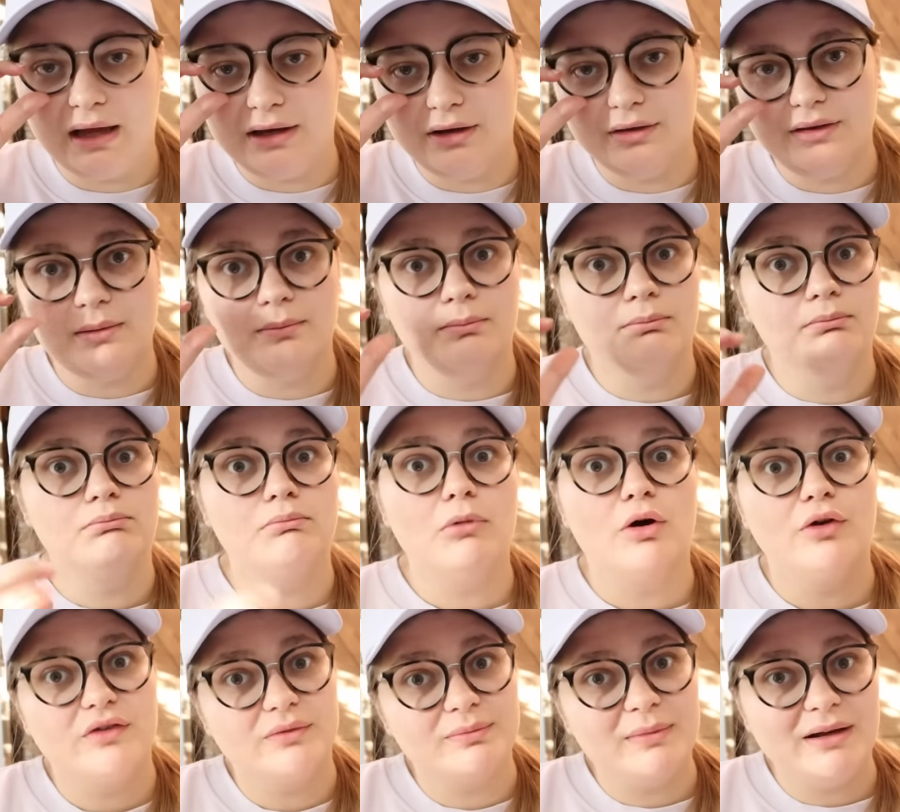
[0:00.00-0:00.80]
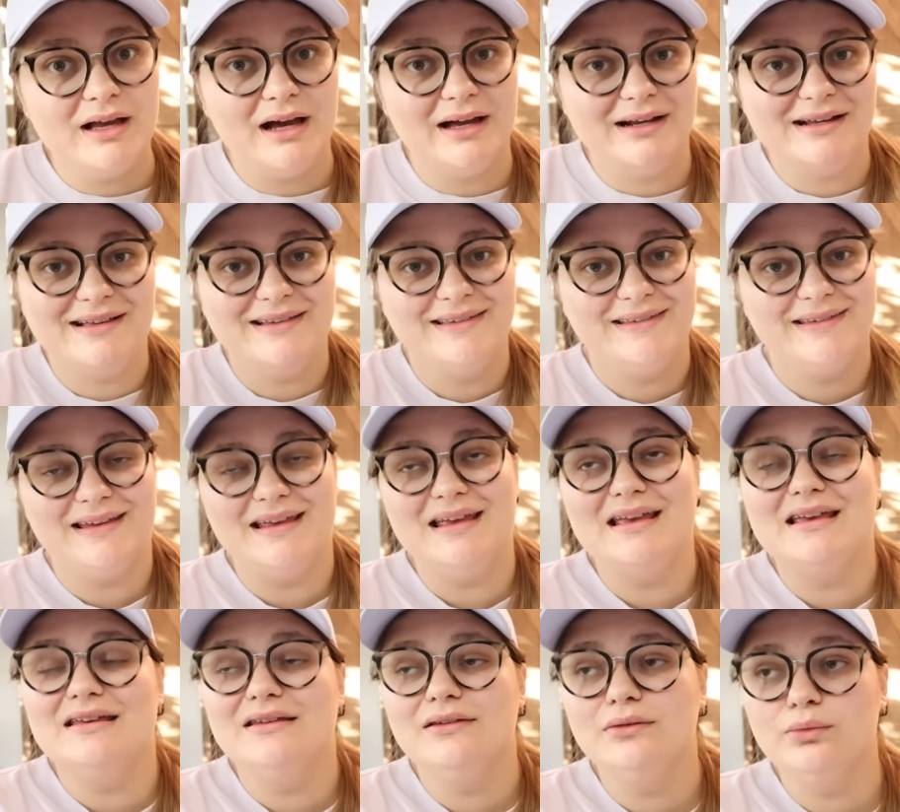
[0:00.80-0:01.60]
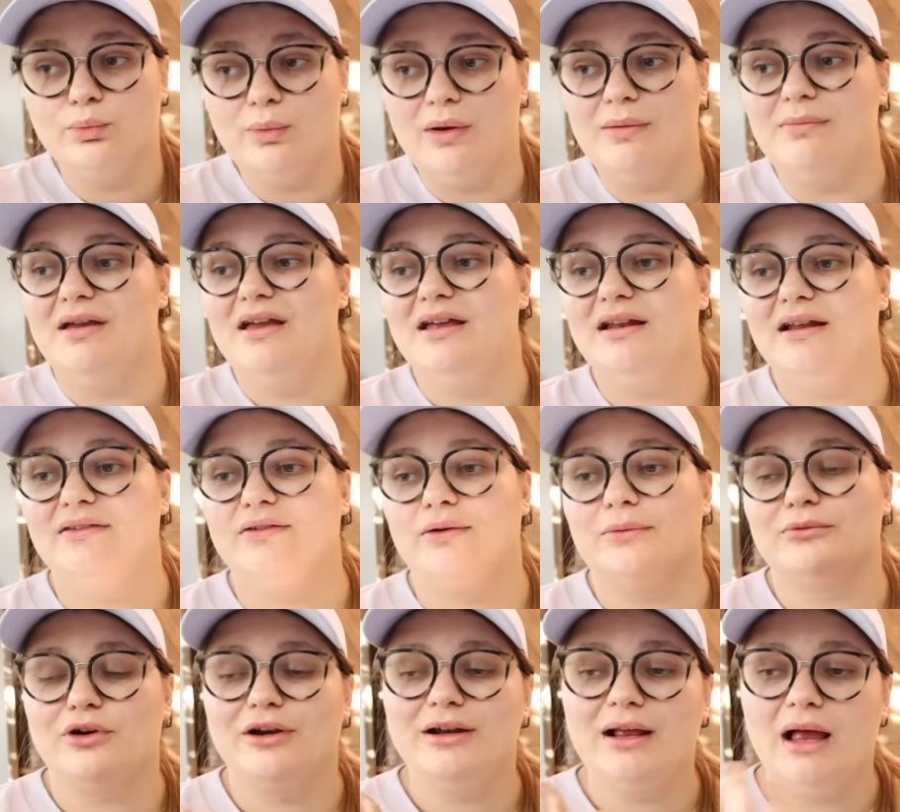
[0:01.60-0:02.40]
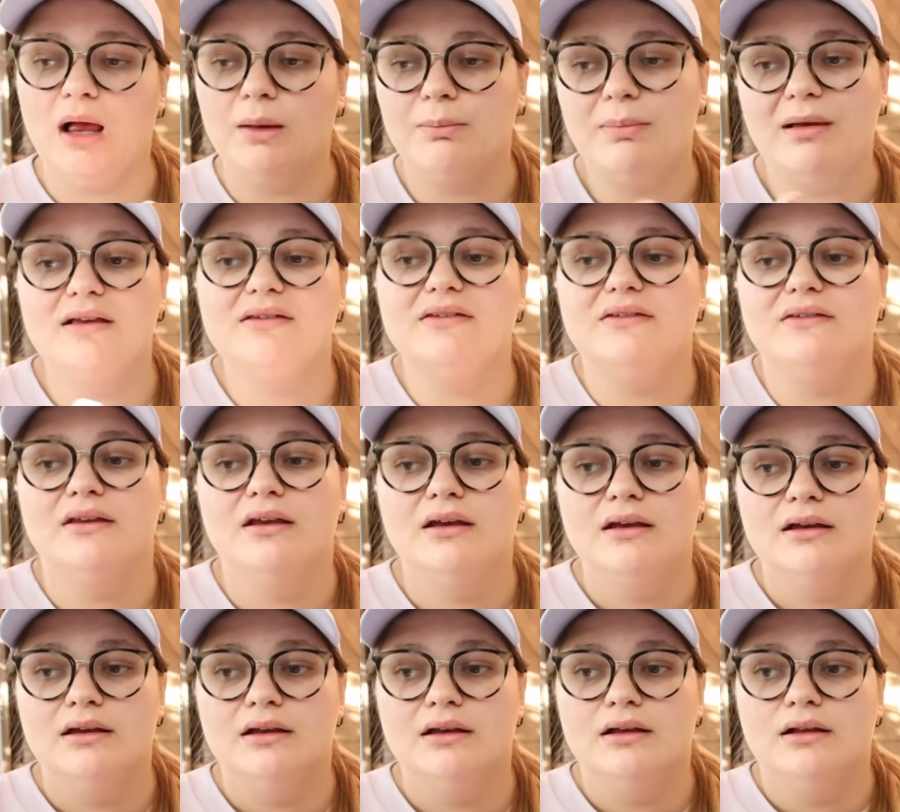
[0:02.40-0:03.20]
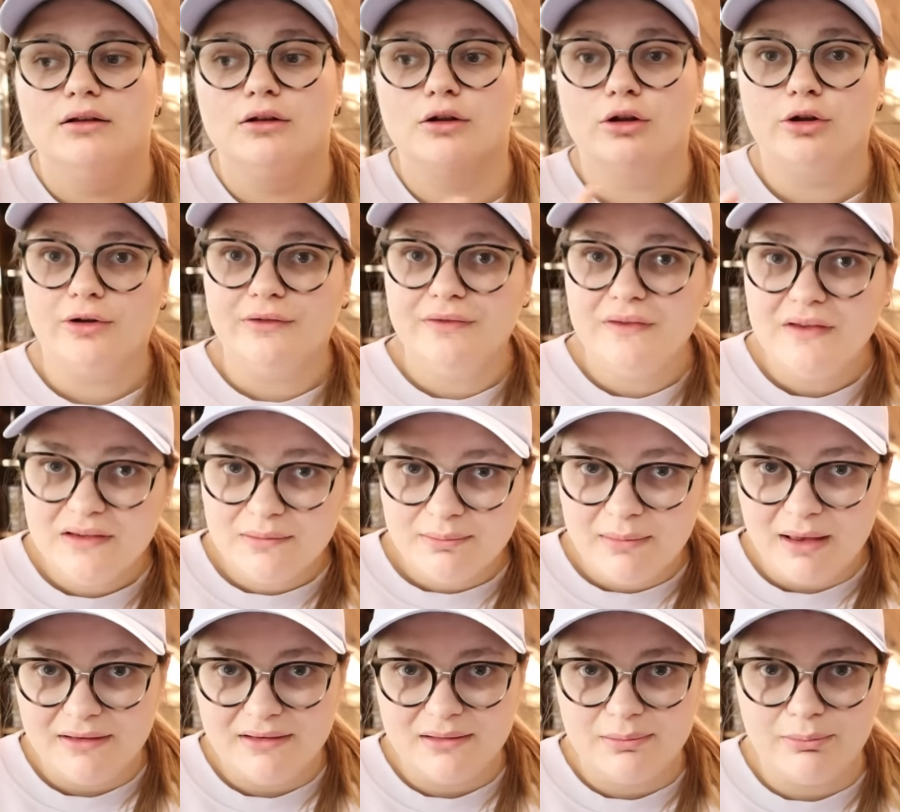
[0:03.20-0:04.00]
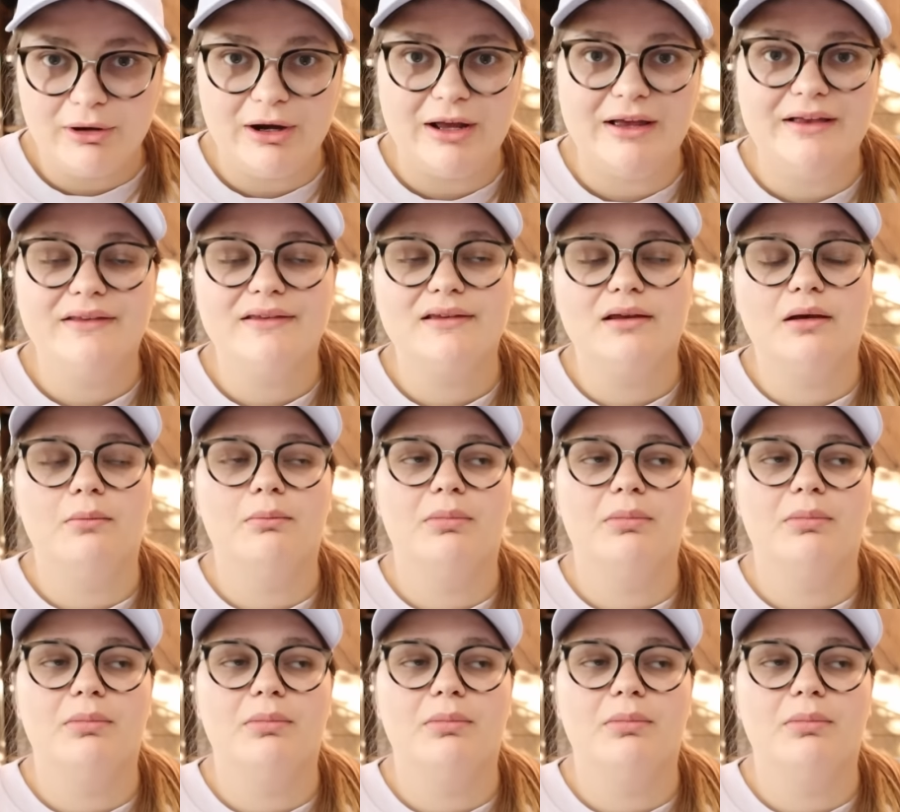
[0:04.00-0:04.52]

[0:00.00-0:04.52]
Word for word: I know that most of my audience is women, and so I'm trying to help us learn these men's brands.